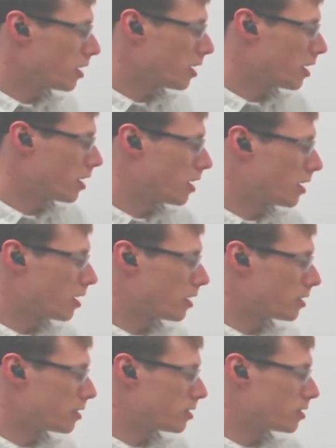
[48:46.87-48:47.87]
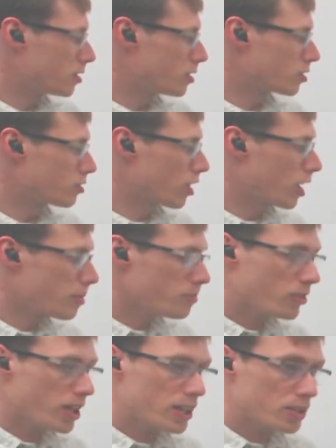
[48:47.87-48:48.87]
uh, the crime
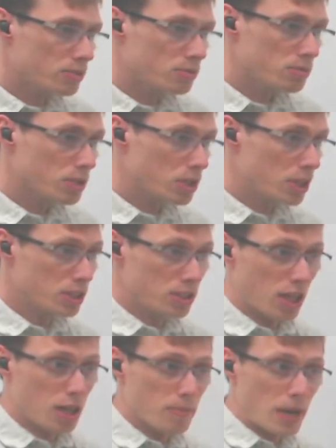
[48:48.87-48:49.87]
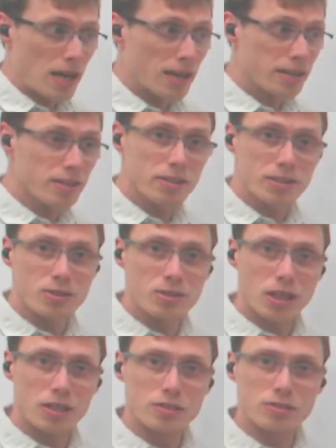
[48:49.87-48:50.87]
rate, it's not a bad idea to use
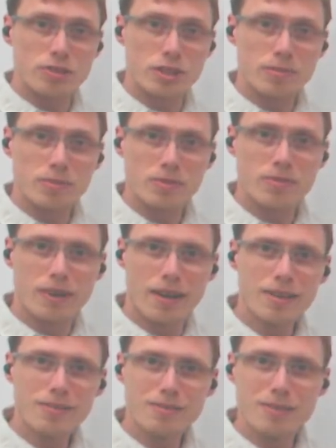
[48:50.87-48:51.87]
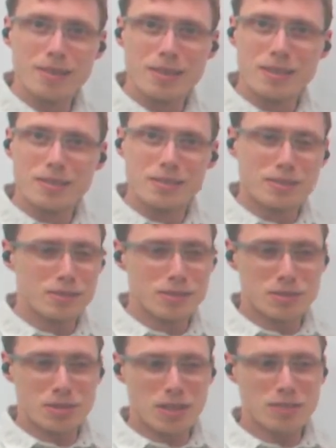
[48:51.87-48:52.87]
ice cream, right? You
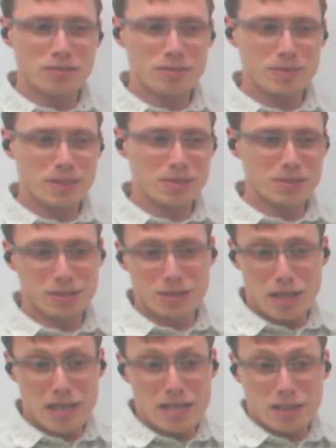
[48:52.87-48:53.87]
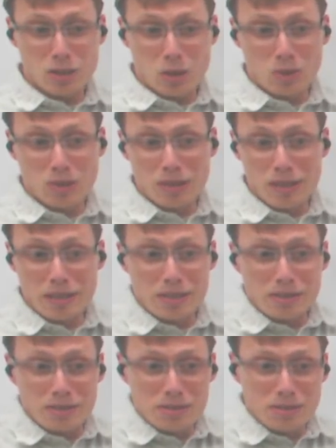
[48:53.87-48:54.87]
use the ice cream sales, and hey, it's correlated,
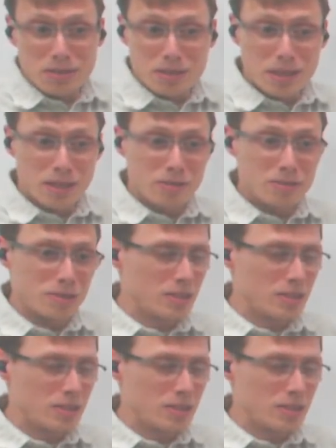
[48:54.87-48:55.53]
you know.